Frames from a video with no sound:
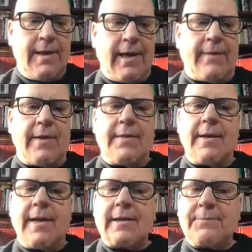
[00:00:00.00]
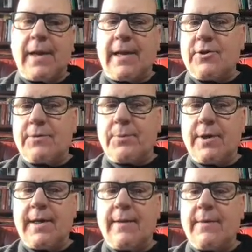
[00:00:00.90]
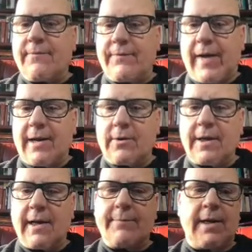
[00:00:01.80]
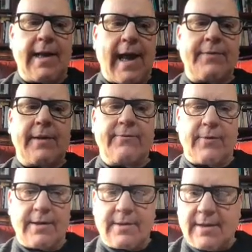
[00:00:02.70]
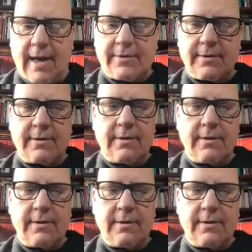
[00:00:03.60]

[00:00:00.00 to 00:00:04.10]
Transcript: And then the next page is put in the file cabinet at the front desk.